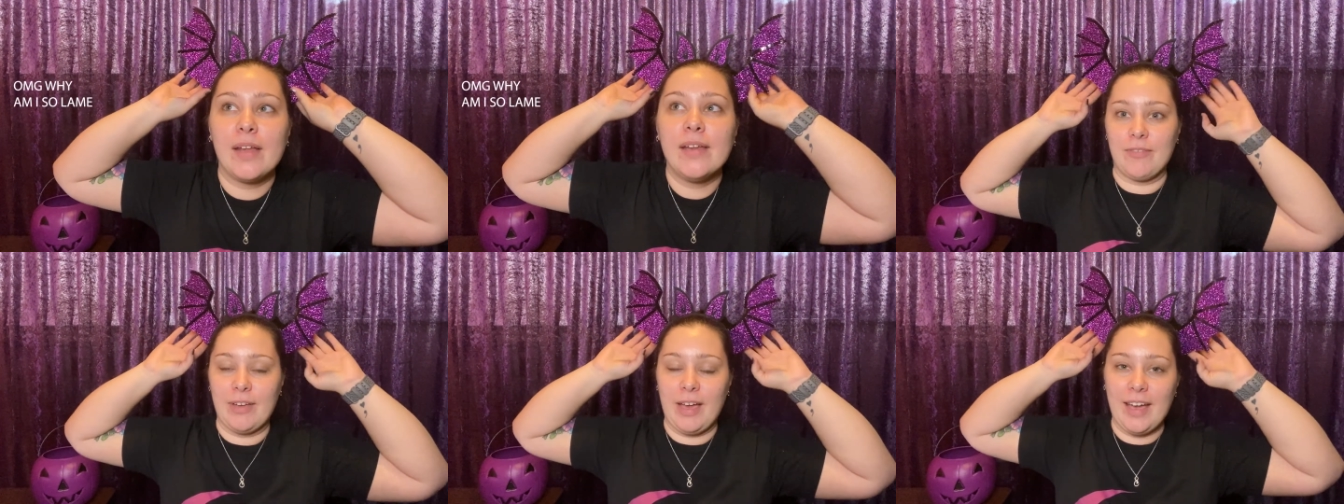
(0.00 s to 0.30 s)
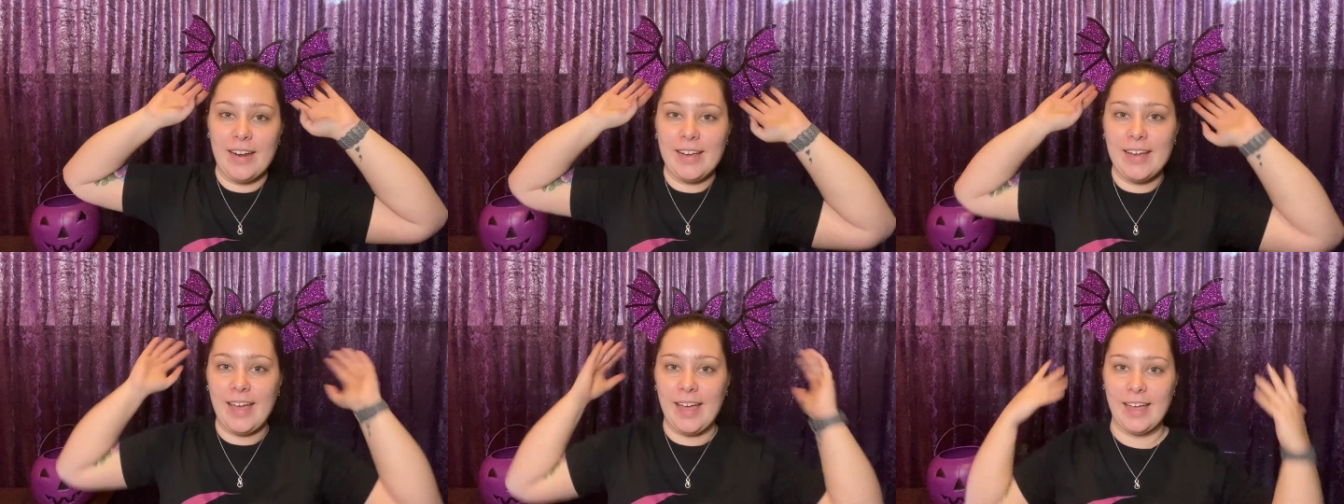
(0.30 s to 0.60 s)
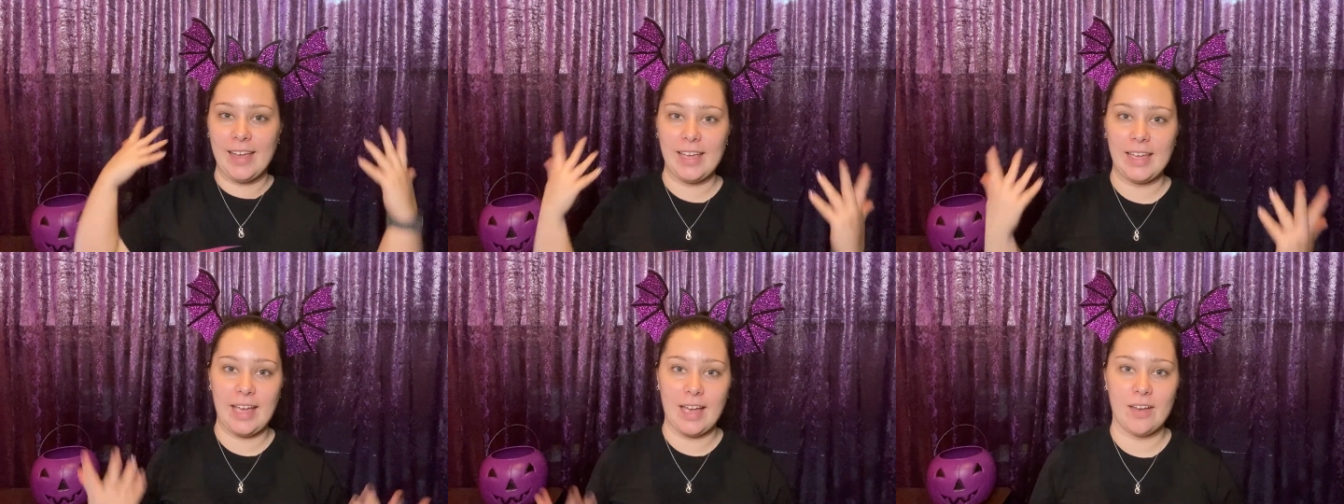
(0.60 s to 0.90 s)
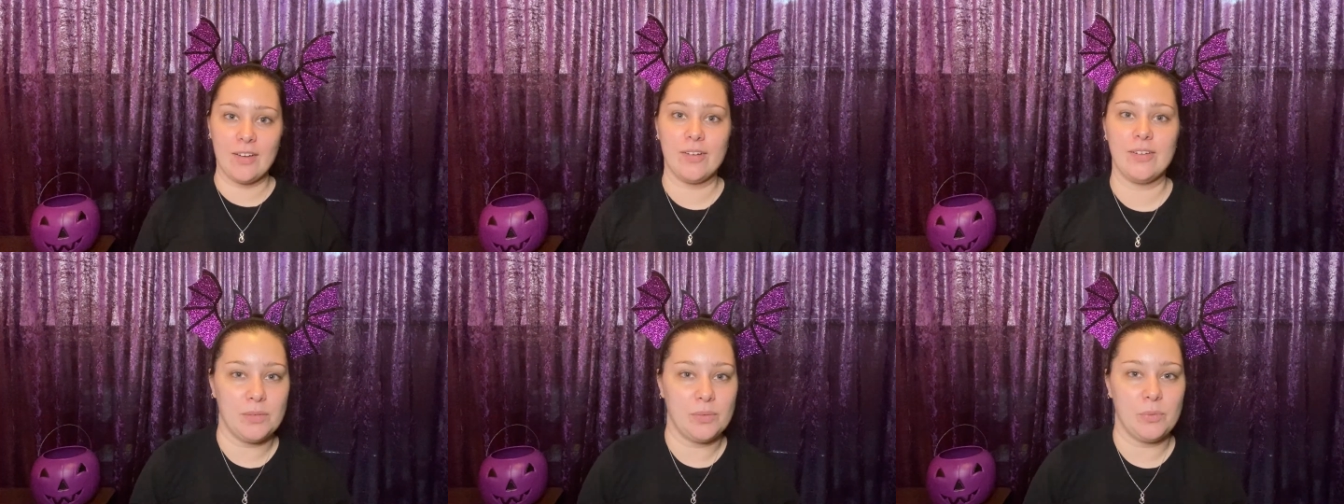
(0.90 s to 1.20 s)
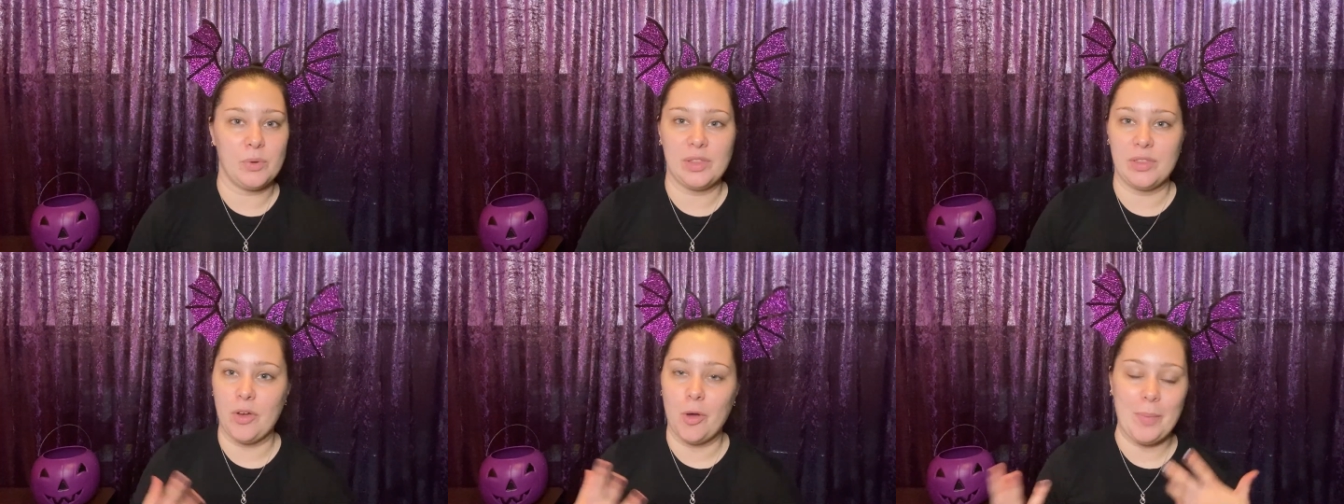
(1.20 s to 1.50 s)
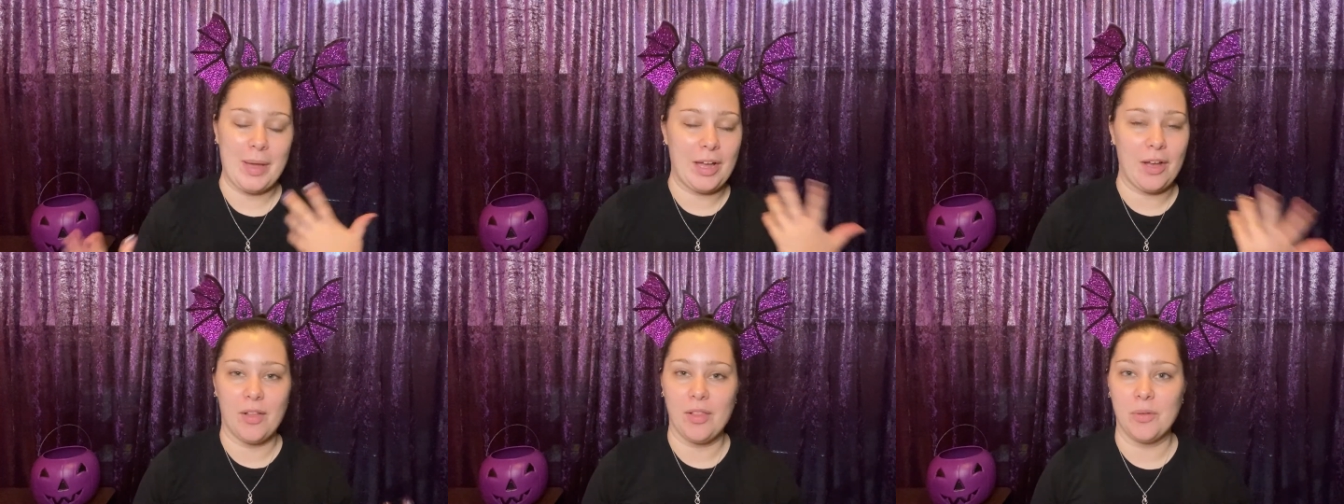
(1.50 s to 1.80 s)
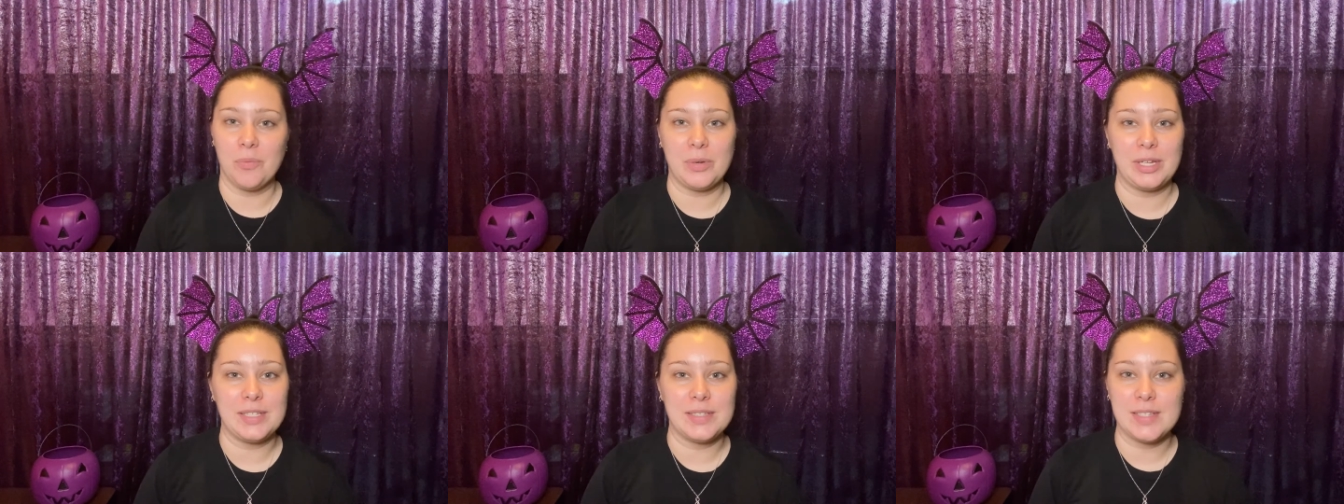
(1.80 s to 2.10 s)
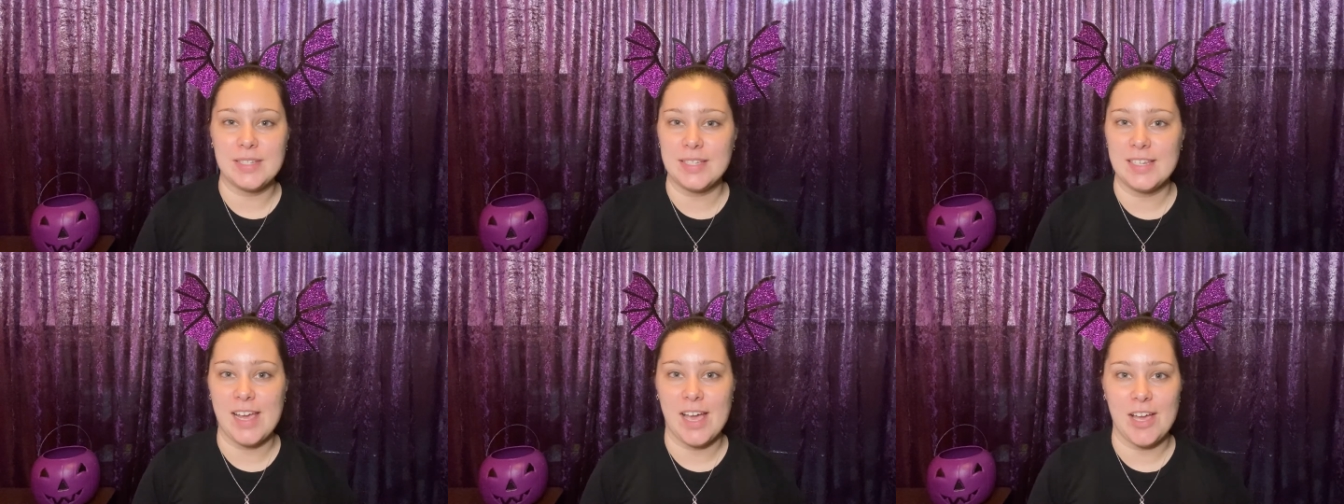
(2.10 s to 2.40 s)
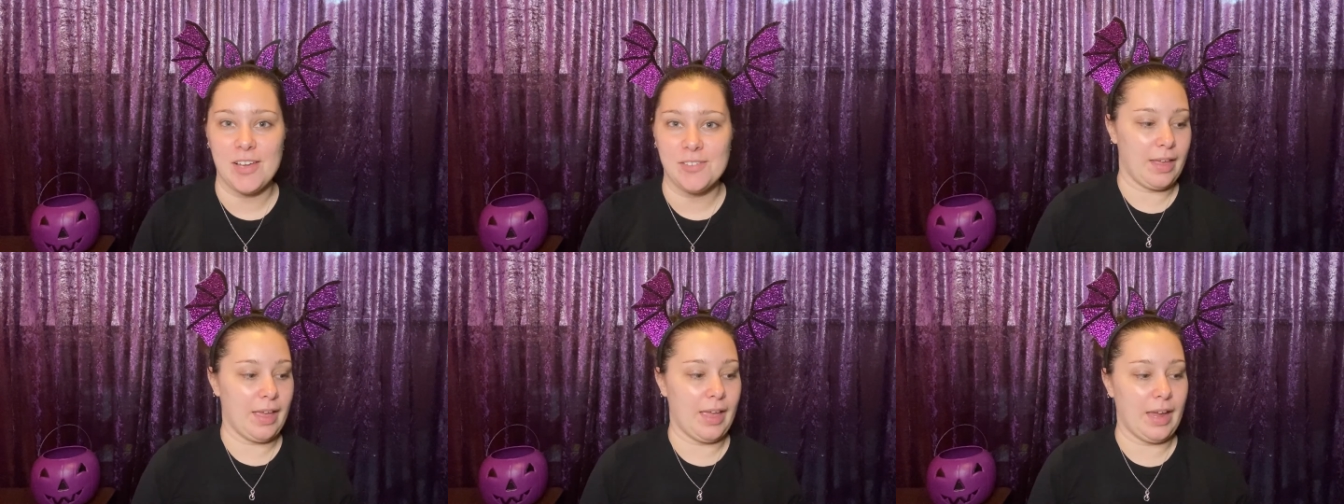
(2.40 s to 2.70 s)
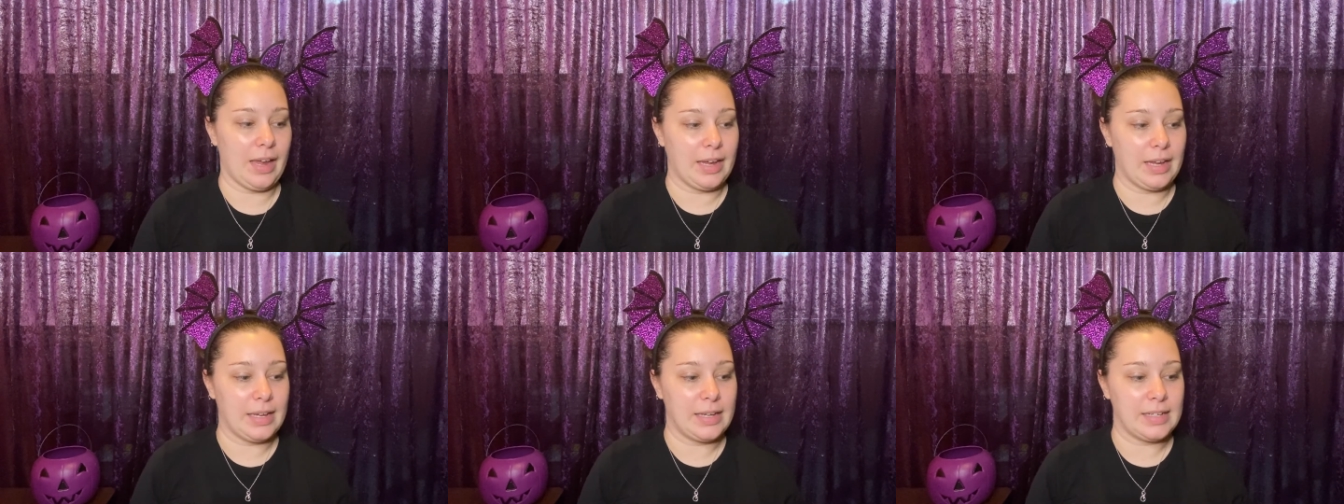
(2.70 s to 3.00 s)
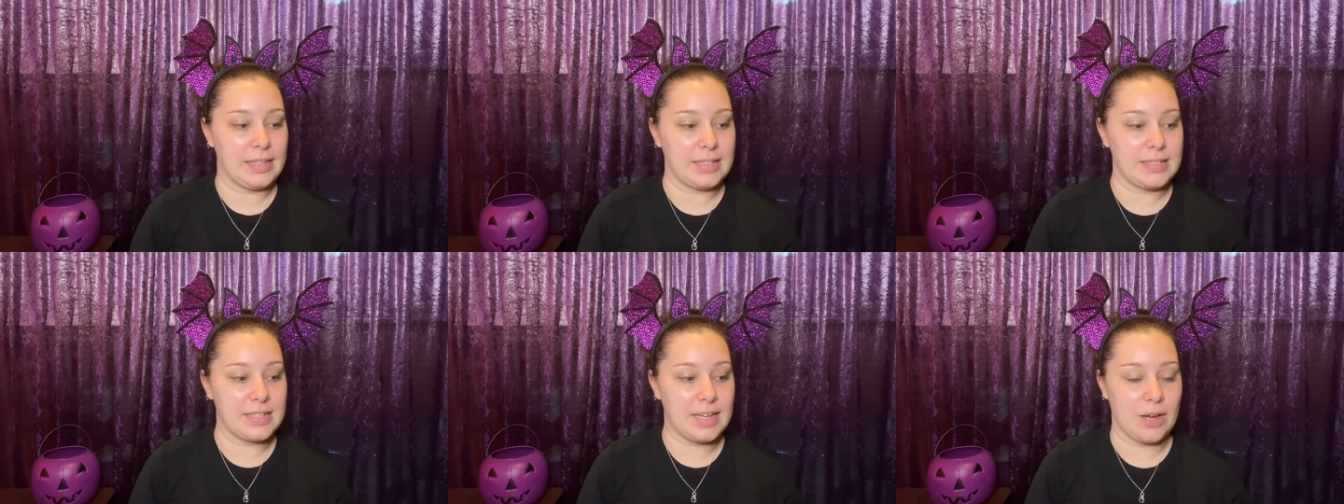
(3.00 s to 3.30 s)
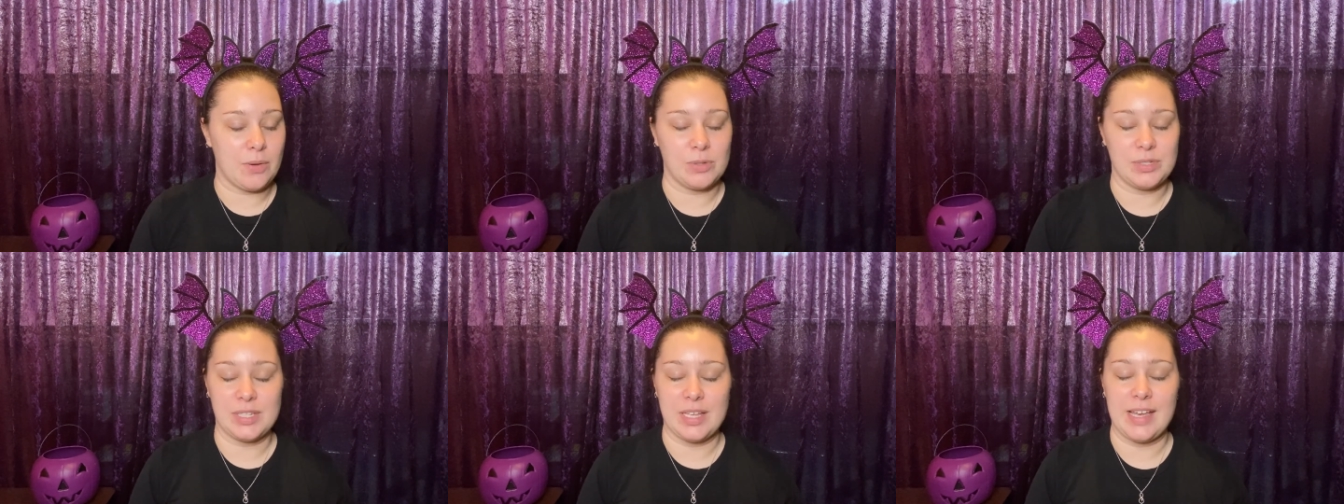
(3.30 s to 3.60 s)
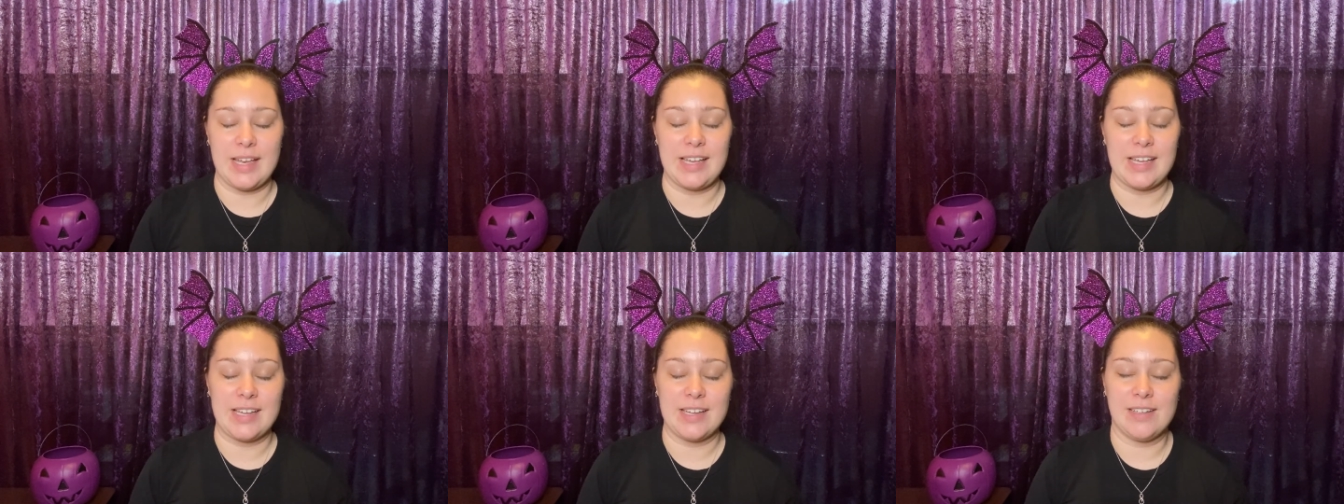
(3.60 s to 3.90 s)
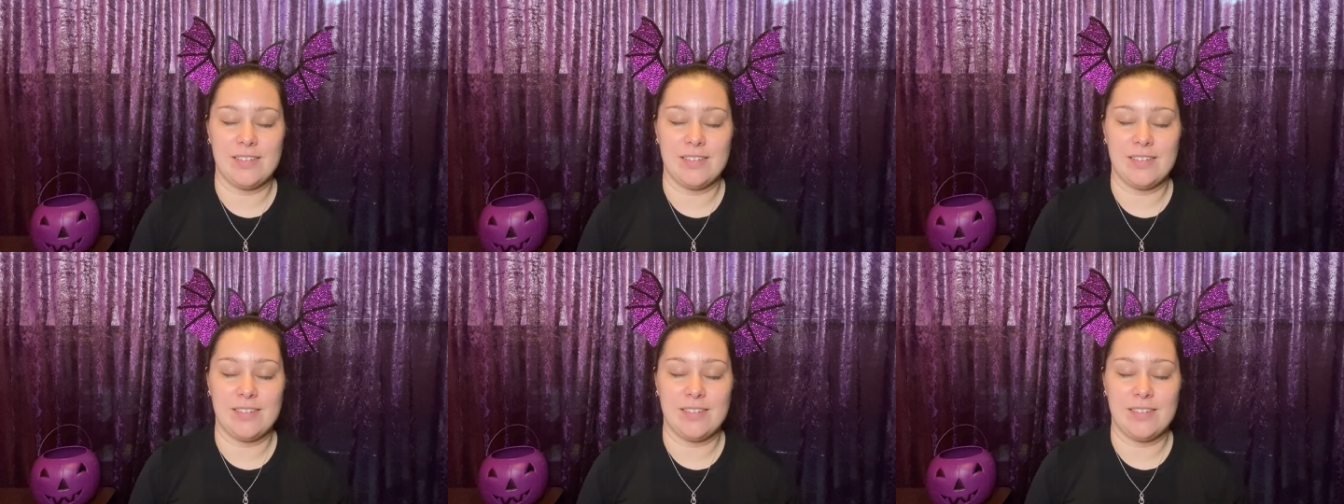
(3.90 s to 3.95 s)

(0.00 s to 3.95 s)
Had it hanging out with all my Halloween stuff and I was like,